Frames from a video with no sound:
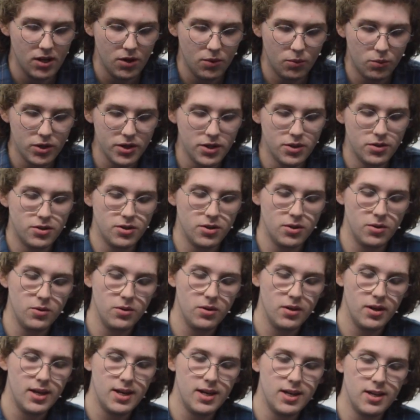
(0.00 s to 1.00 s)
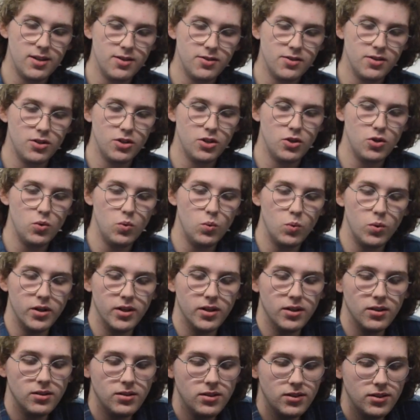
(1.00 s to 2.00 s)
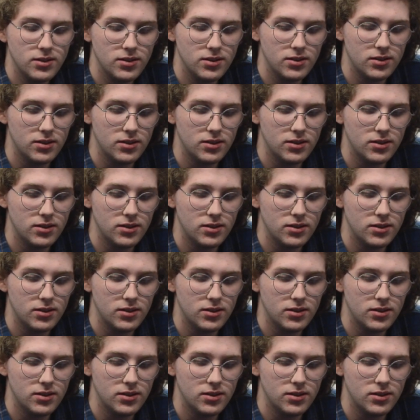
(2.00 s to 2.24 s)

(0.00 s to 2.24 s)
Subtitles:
What you do is you will